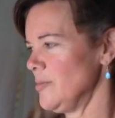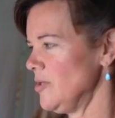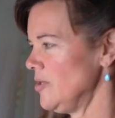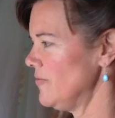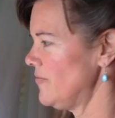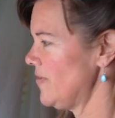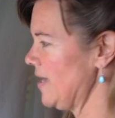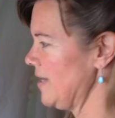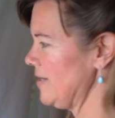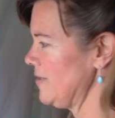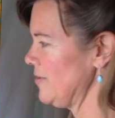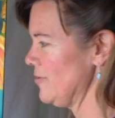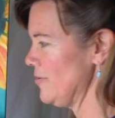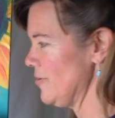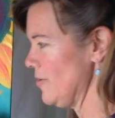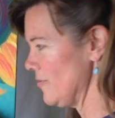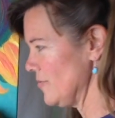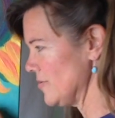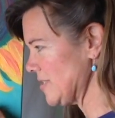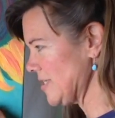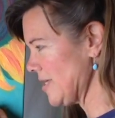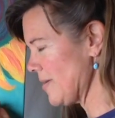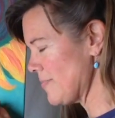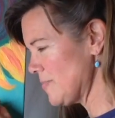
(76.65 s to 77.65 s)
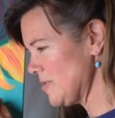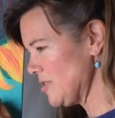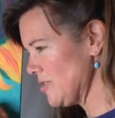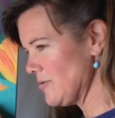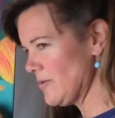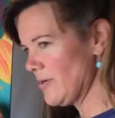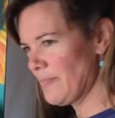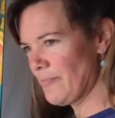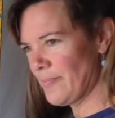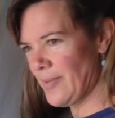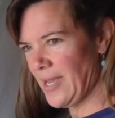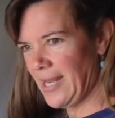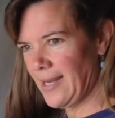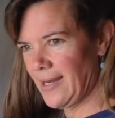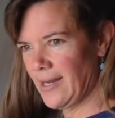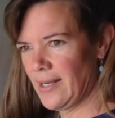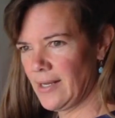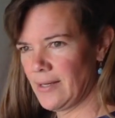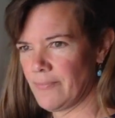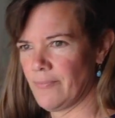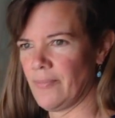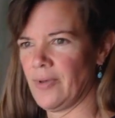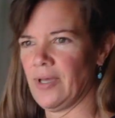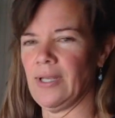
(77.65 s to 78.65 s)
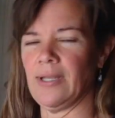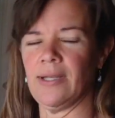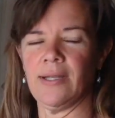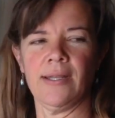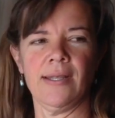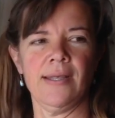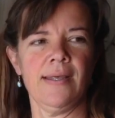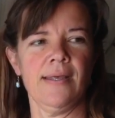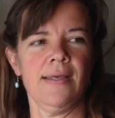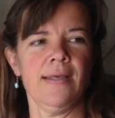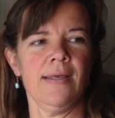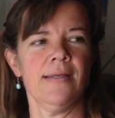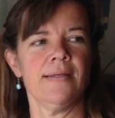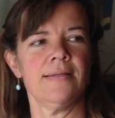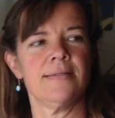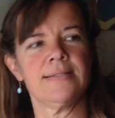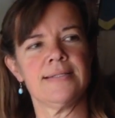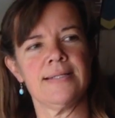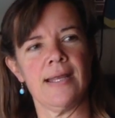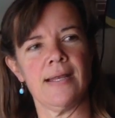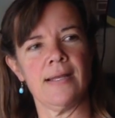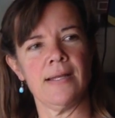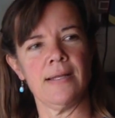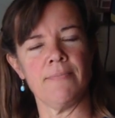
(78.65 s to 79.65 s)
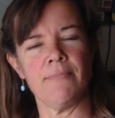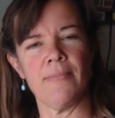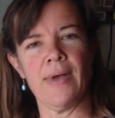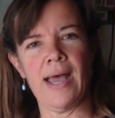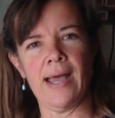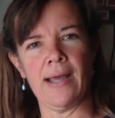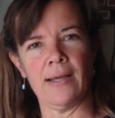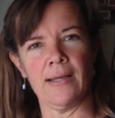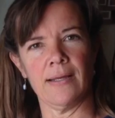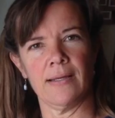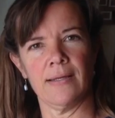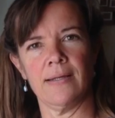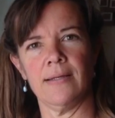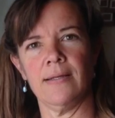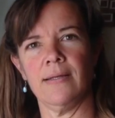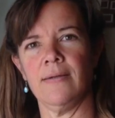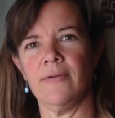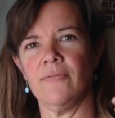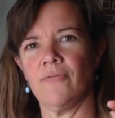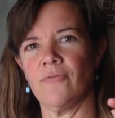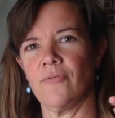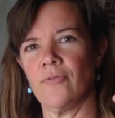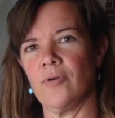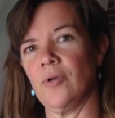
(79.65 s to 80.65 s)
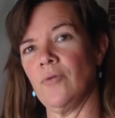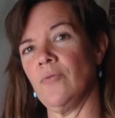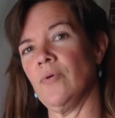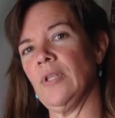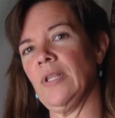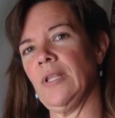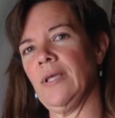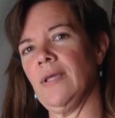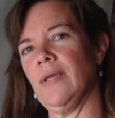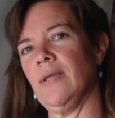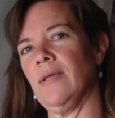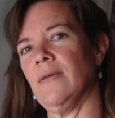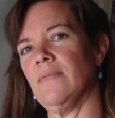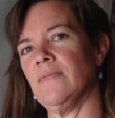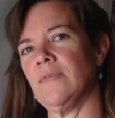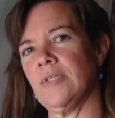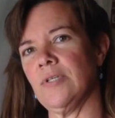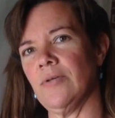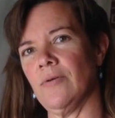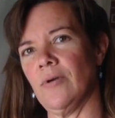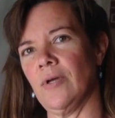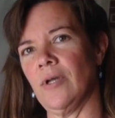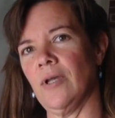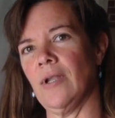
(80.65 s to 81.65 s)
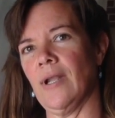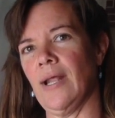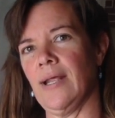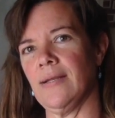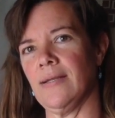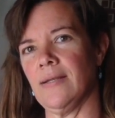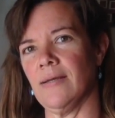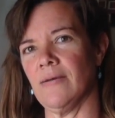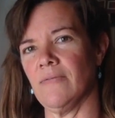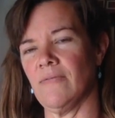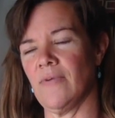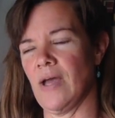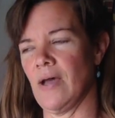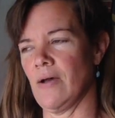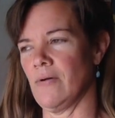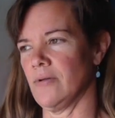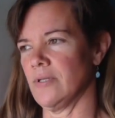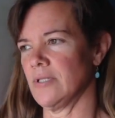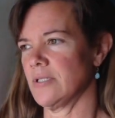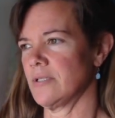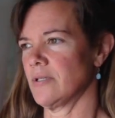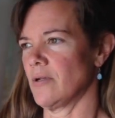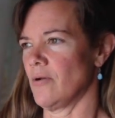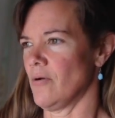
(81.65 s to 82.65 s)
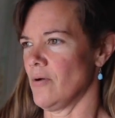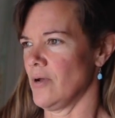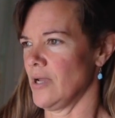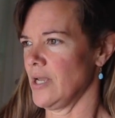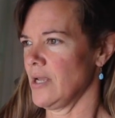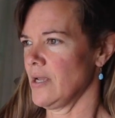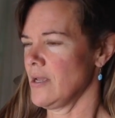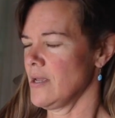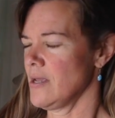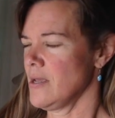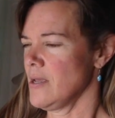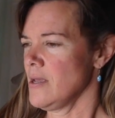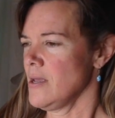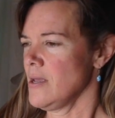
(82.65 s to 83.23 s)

You've had your nose up to it painting, but standing back frequently gives you a good idea of how it's going.